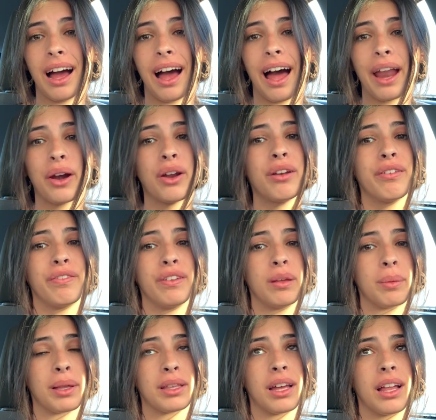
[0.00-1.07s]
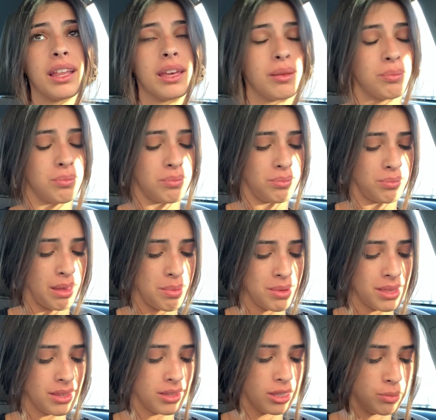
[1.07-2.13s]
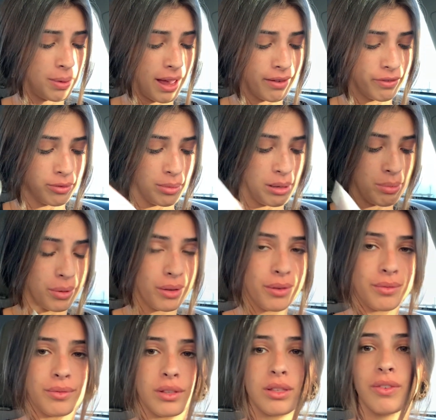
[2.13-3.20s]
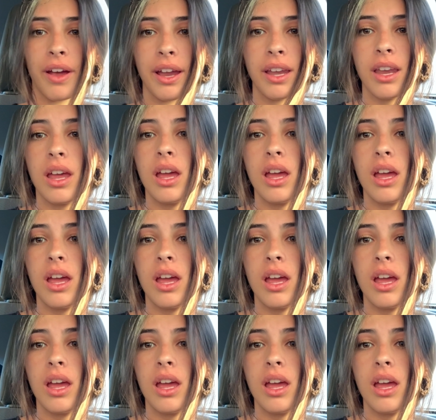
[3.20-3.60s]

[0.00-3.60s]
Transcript: I don't know how to feel about that. Like, maybe this is bad for me, but it's fine.